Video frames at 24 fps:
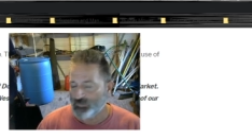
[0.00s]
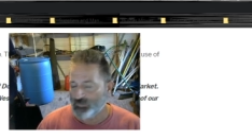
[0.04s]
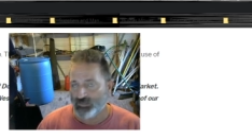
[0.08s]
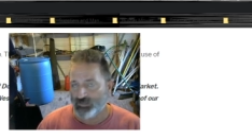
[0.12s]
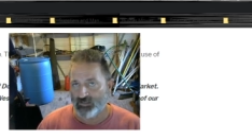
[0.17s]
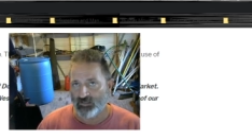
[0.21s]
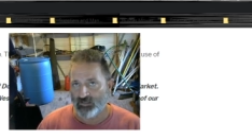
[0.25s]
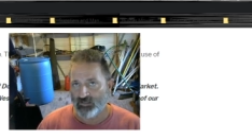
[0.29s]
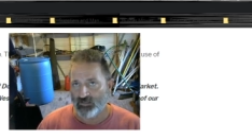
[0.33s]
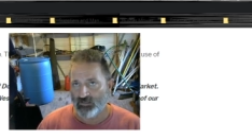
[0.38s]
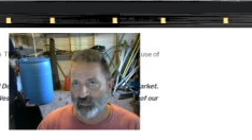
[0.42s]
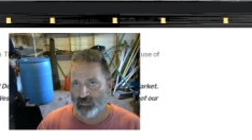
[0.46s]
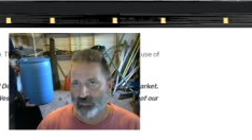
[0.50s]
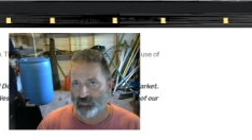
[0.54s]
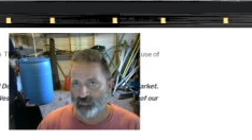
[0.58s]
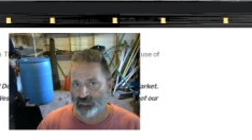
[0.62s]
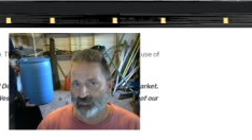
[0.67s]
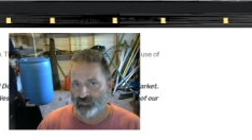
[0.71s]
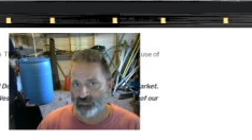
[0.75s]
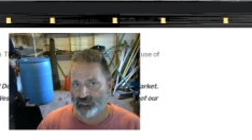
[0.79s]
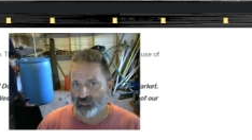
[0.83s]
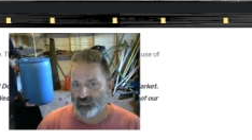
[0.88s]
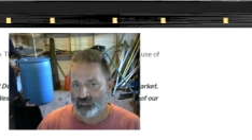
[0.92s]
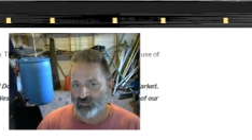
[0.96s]

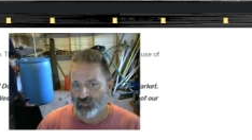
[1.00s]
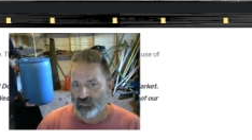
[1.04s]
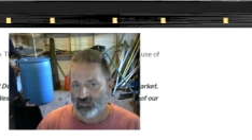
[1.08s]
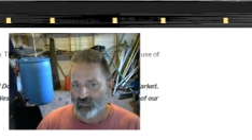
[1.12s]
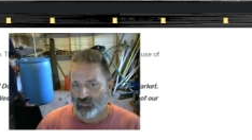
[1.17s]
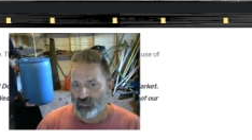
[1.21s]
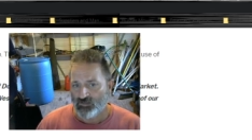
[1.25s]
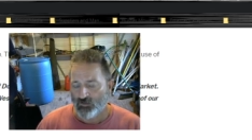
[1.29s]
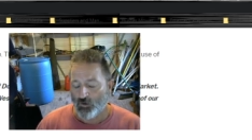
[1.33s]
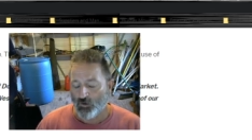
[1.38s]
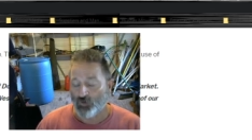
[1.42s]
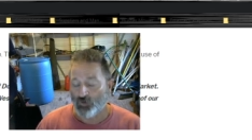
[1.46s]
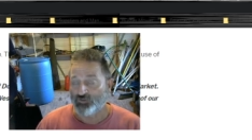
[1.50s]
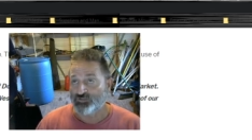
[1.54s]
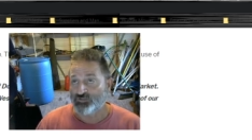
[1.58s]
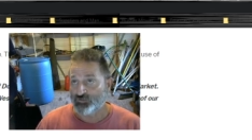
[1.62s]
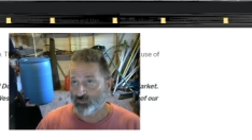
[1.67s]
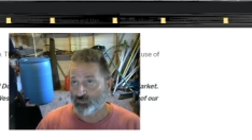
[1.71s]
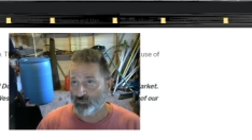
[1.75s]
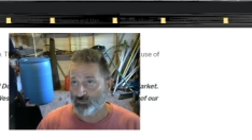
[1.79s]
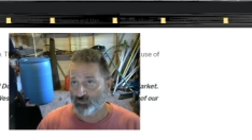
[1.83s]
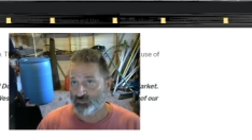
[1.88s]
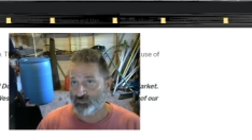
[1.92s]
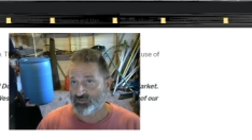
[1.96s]
because or
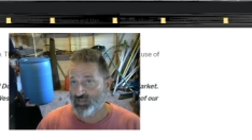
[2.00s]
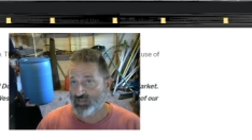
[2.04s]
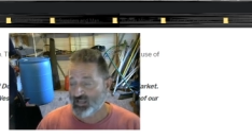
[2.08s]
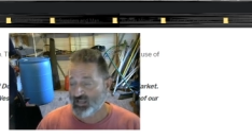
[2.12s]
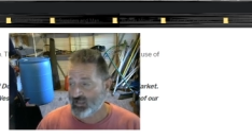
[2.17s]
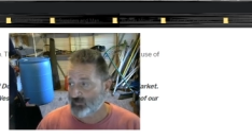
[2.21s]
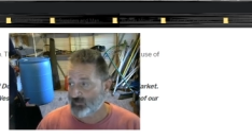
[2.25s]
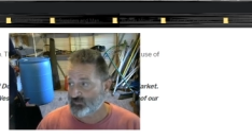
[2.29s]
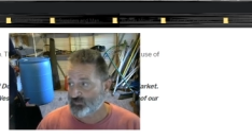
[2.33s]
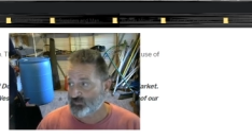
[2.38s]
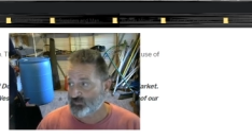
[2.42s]
to Sam's